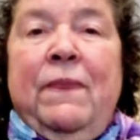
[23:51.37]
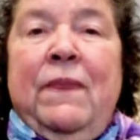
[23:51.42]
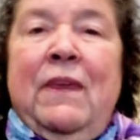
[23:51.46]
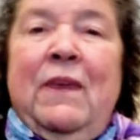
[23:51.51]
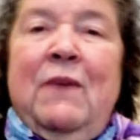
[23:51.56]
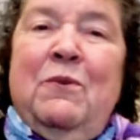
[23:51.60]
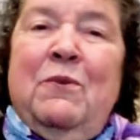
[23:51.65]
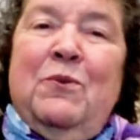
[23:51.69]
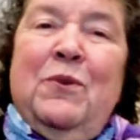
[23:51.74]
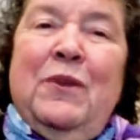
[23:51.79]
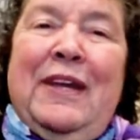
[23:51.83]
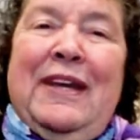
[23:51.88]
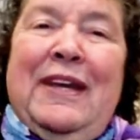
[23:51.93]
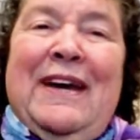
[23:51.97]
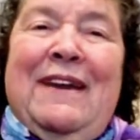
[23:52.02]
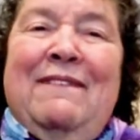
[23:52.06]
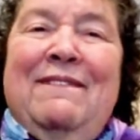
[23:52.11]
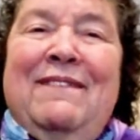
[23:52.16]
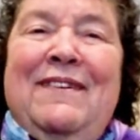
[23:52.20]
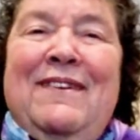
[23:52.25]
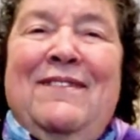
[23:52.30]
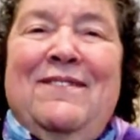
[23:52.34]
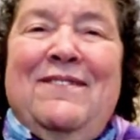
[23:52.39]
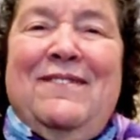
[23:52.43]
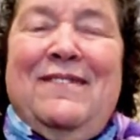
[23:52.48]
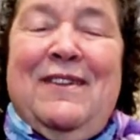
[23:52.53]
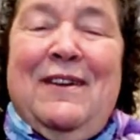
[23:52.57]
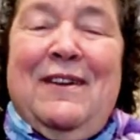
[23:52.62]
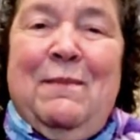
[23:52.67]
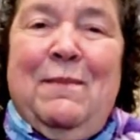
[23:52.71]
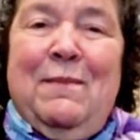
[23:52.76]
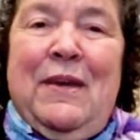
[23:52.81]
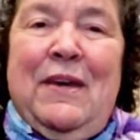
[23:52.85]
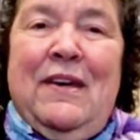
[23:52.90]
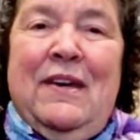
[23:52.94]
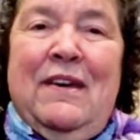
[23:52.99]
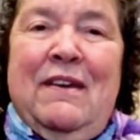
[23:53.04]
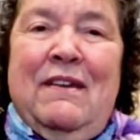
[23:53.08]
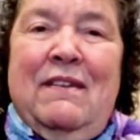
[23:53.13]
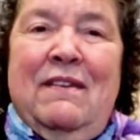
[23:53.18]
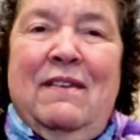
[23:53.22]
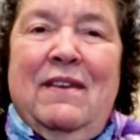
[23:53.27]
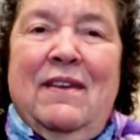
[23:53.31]
it was really kind of interesting
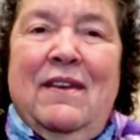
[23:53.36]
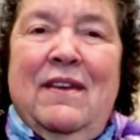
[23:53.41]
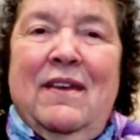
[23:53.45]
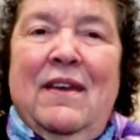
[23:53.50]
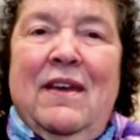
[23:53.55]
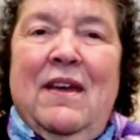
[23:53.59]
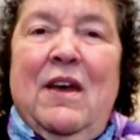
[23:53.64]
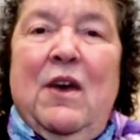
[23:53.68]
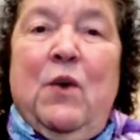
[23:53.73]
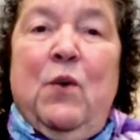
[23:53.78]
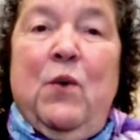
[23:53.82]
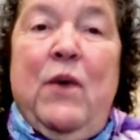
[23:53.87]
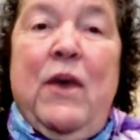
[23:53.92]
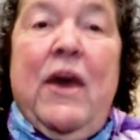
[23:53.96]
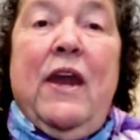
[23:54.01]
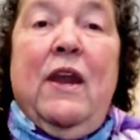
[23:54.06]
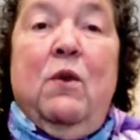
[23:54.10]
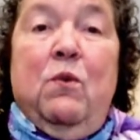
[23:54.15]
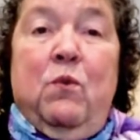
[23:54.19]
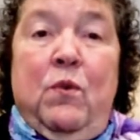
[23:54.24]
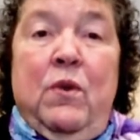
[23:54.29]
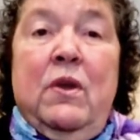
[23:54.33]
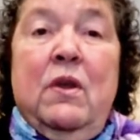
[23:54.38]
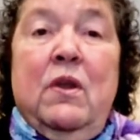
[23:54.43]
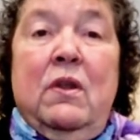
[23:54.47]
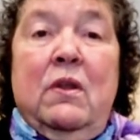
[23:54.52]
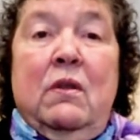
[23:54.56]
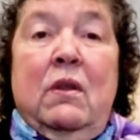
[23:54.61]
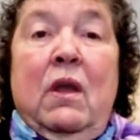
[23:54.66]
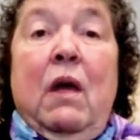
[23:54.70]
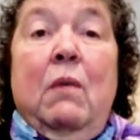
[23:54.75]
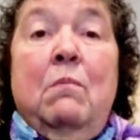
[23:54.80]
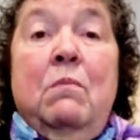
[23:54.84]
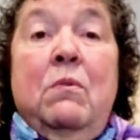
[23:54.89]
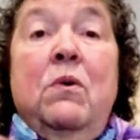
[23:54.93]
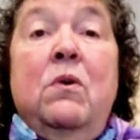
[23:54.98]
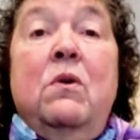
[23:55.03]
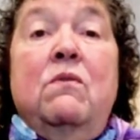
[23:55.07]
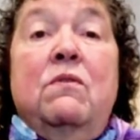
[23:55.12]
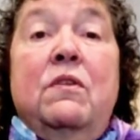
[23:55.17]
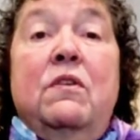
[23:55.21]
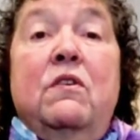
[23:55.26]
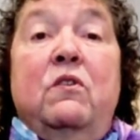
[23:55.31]
because we had a real
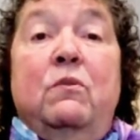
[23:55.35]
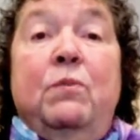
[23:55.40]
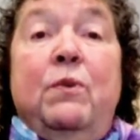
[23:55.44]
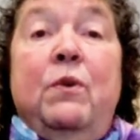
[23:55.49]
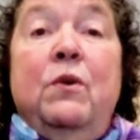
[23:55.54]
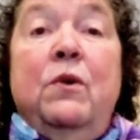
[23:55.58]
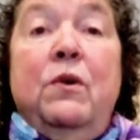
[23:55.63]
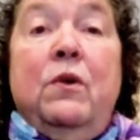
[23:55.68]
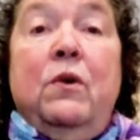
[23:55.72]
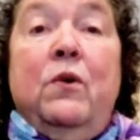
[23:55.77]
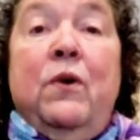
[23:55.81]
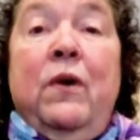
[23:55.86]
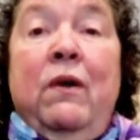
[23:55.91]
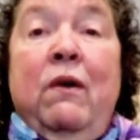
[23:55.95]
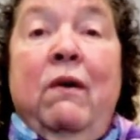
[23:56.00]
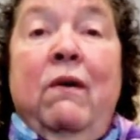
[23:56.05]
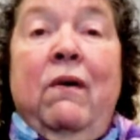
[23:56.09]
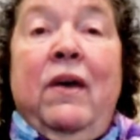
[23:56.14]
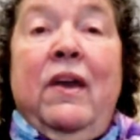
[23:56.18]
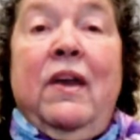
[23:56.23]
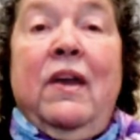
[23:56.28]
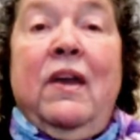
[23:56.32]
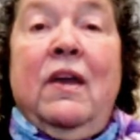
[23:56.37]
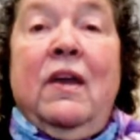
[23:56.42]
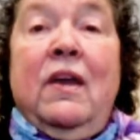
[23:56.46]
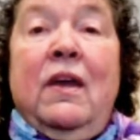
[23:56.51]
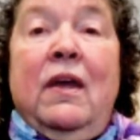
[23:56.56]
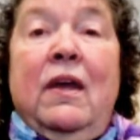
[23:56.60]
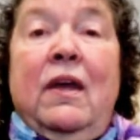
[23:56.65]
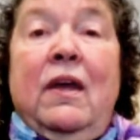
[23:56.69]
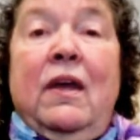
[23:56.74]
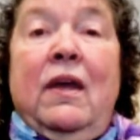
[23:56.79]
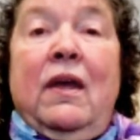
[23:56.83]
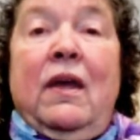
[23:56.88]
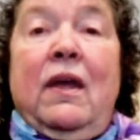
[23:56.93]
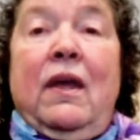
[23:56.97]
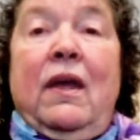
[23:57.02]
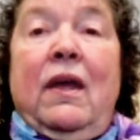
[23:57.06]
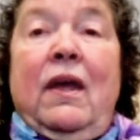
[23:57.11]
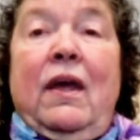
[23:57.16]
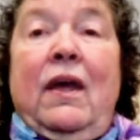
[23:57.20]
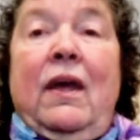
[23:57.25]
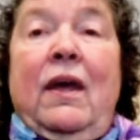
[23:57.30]
move of the Spirit going on
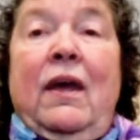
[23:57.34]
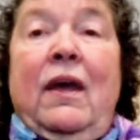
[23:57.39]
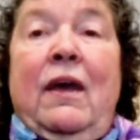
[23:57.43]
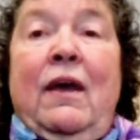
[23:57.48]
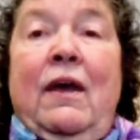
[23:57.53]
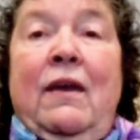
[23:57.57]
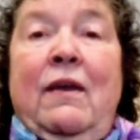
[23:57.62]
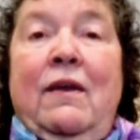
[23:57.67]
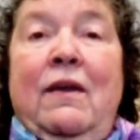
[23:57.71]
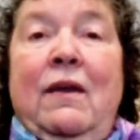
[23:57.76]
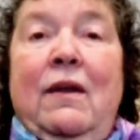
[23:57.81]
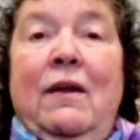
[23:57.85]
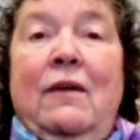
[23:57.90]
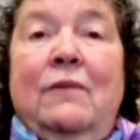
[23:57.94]
and